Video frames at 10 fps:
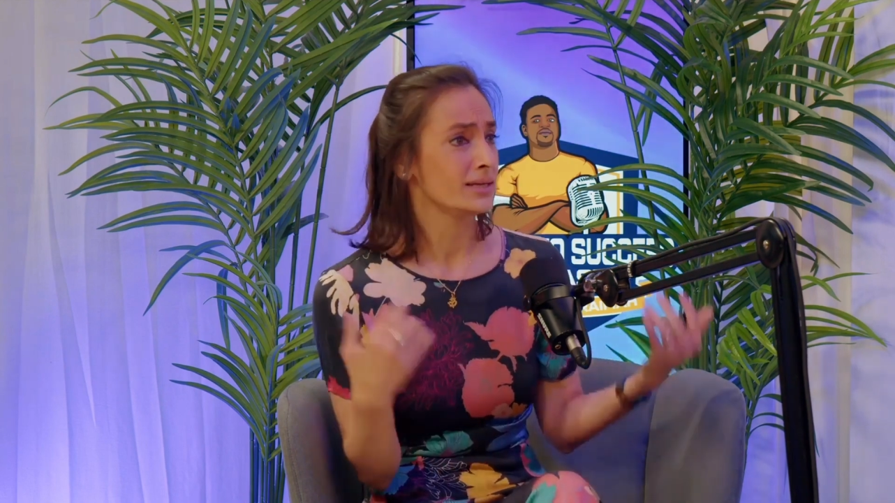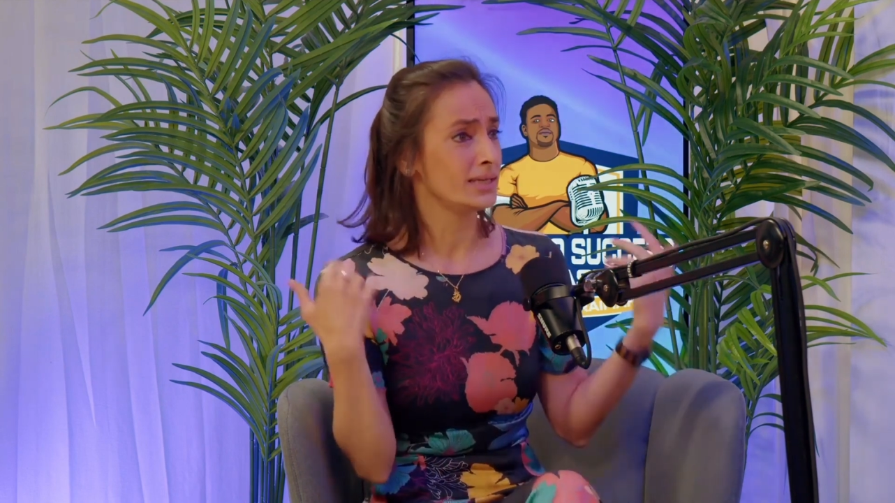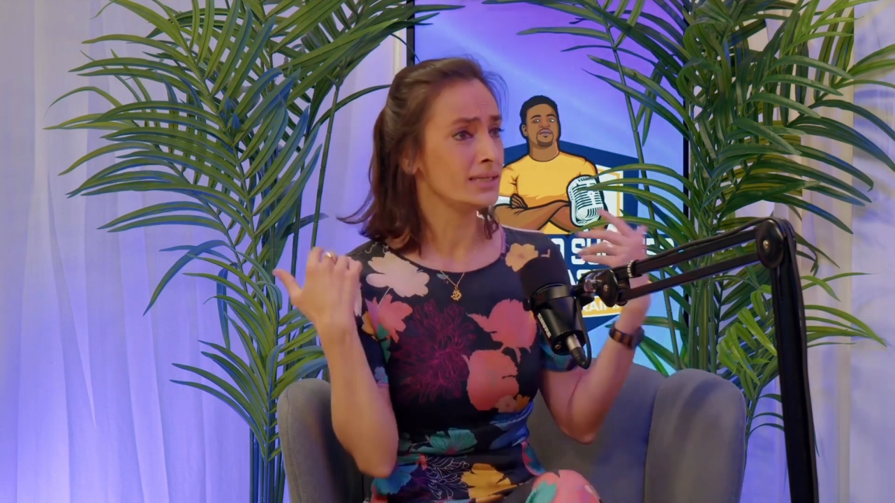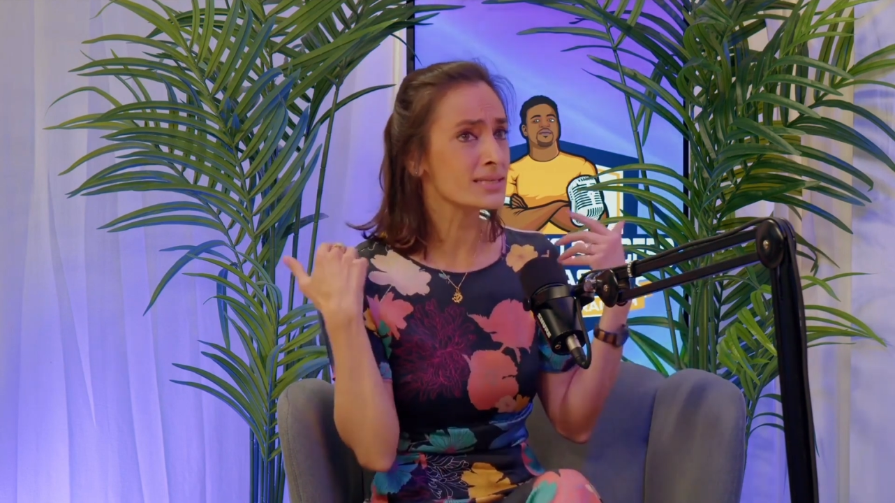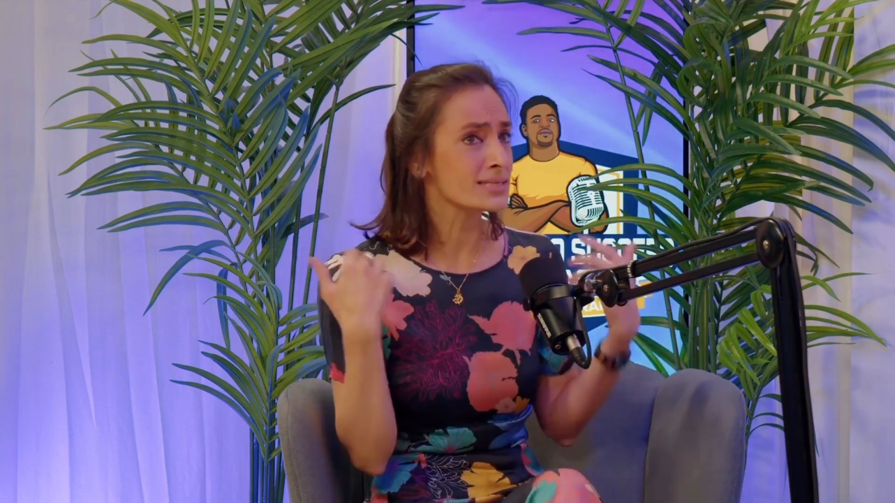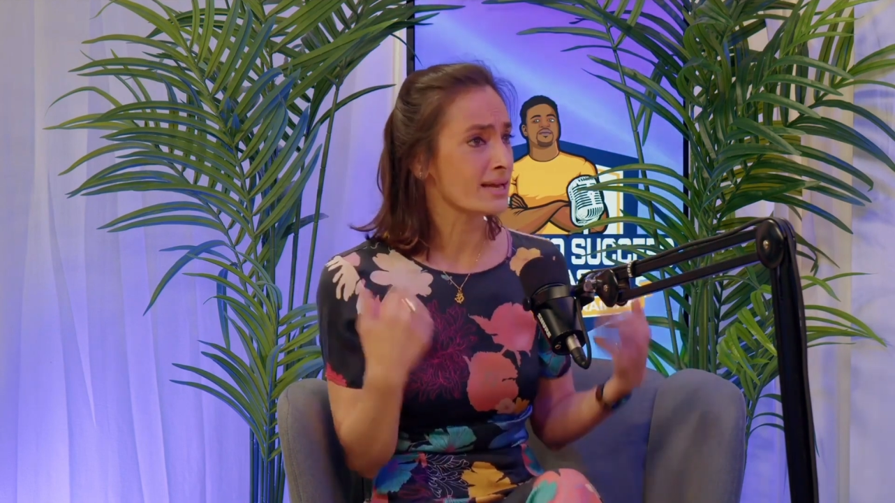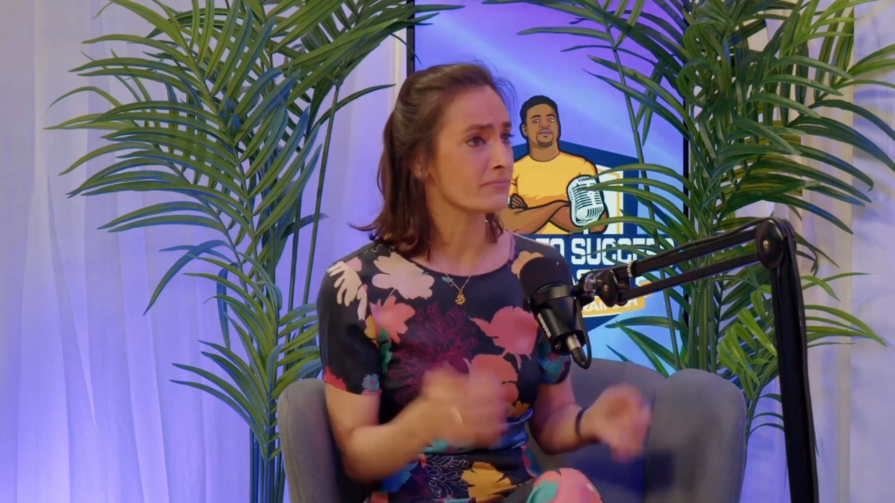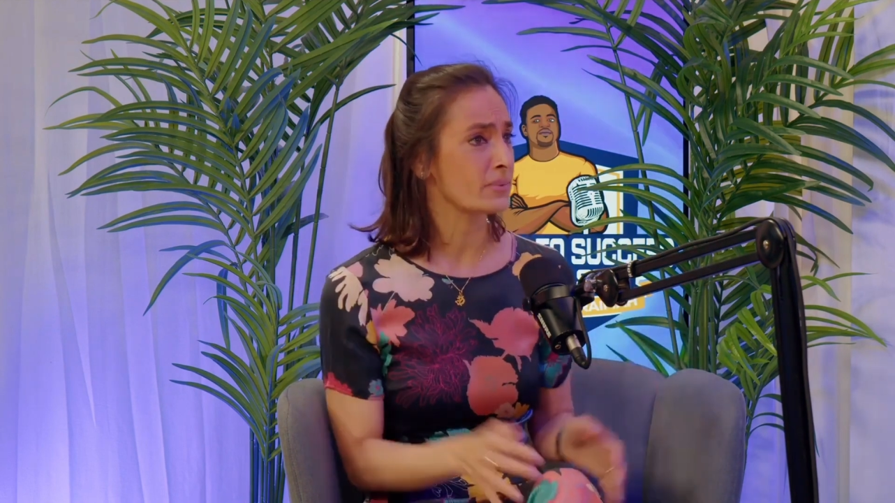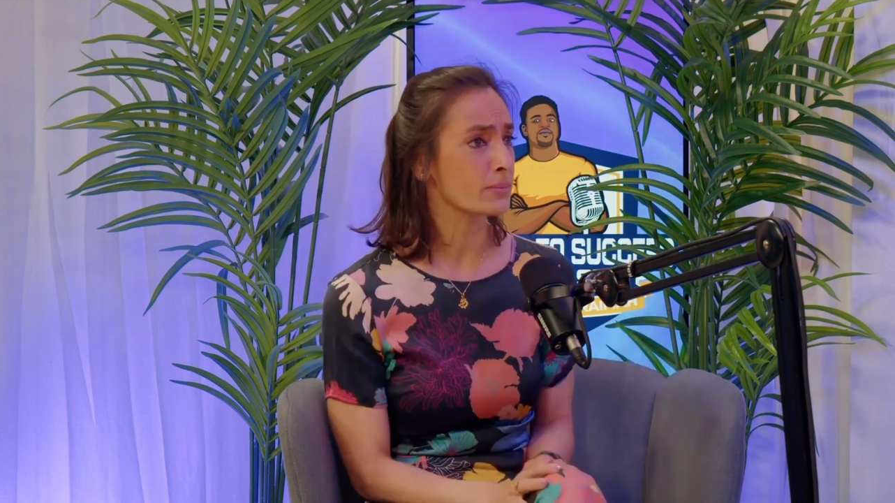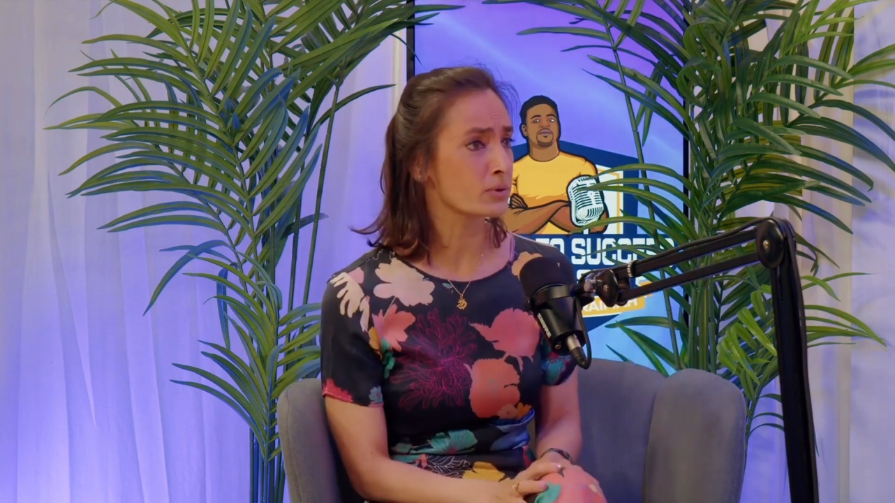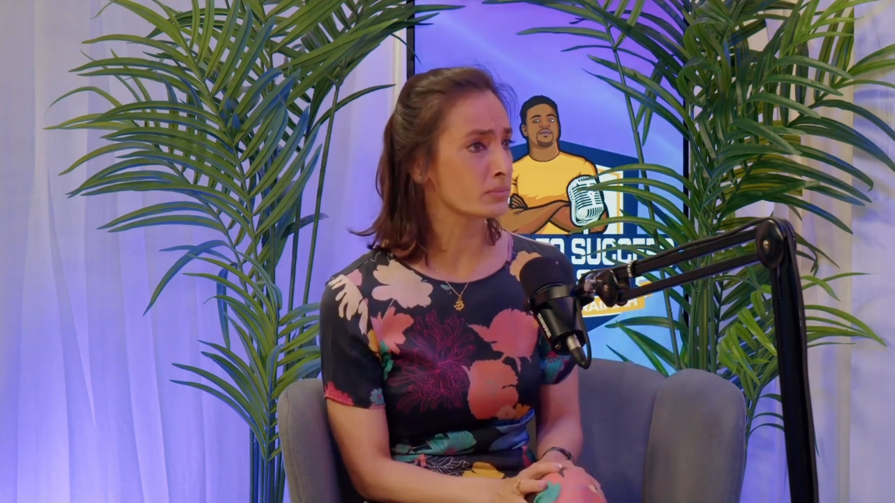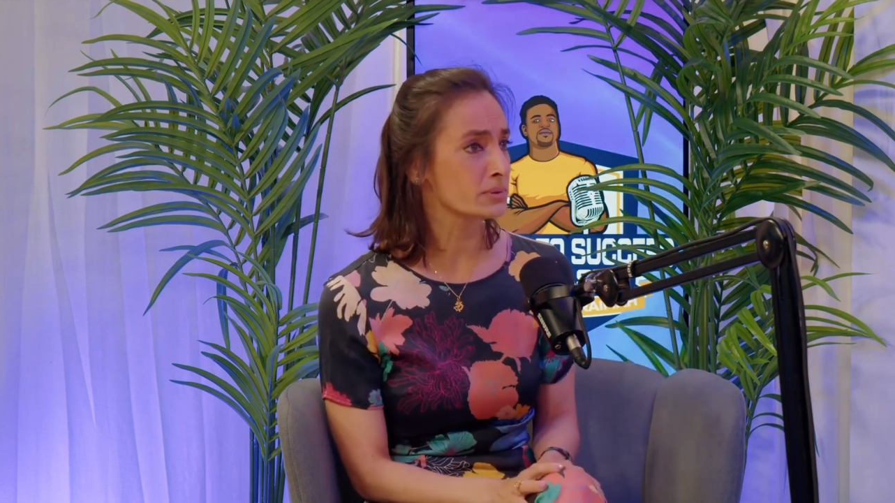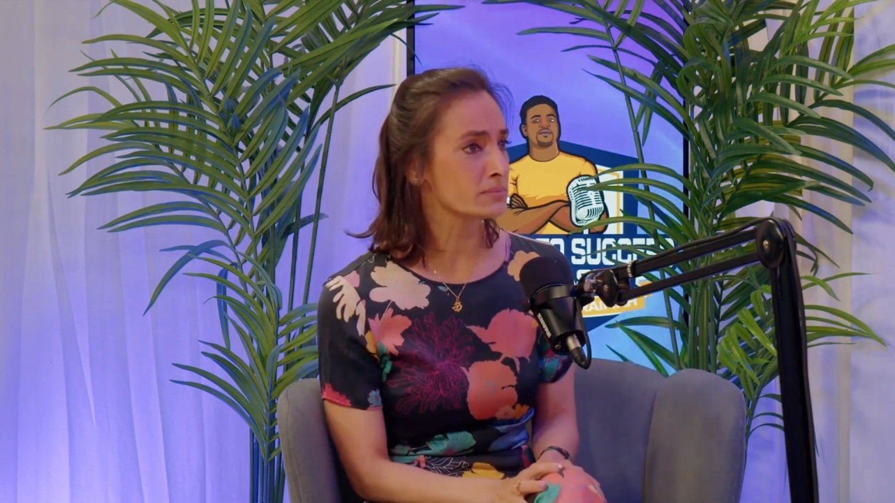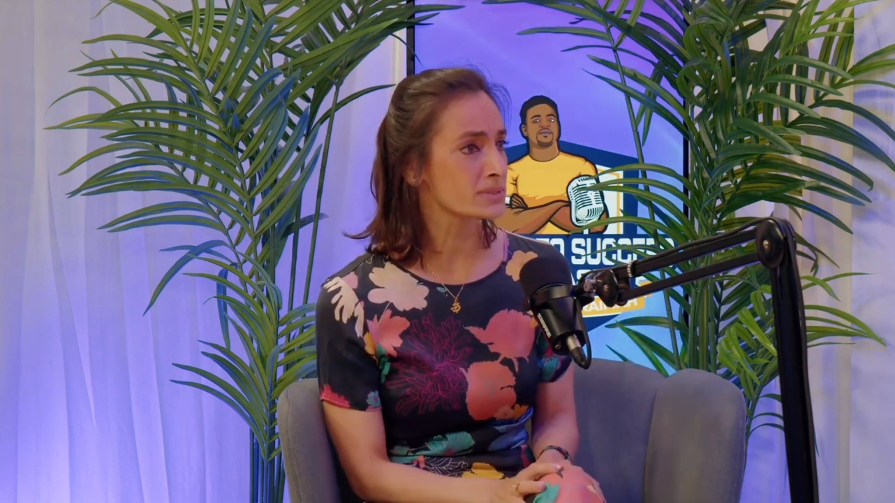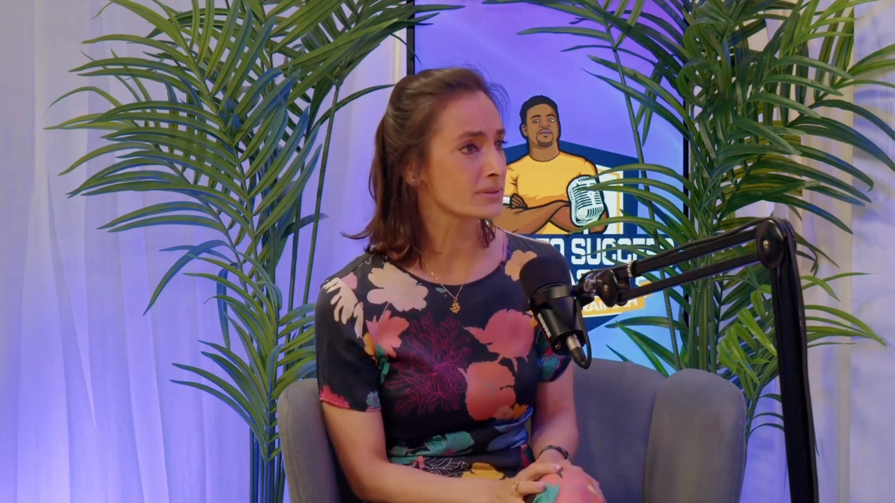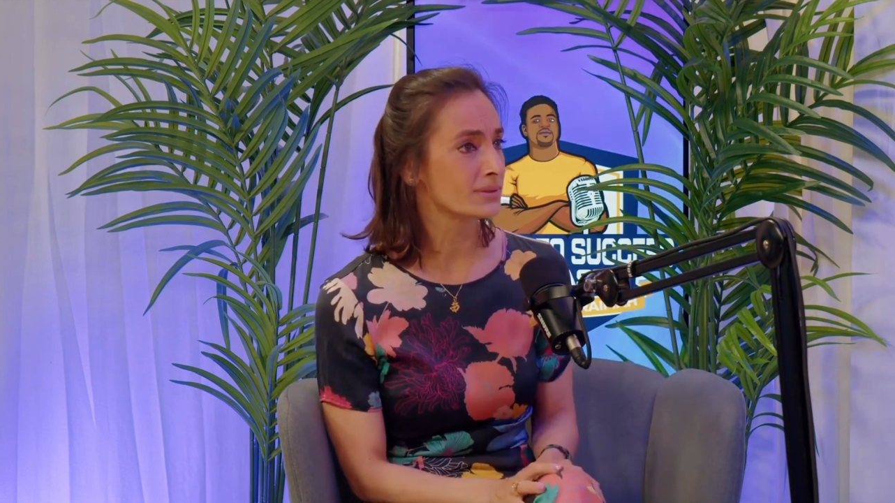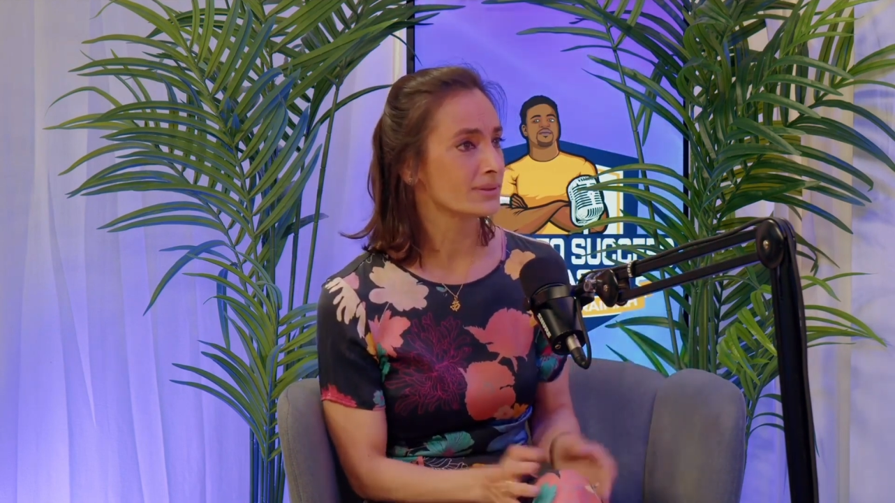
He doesn't have back problems,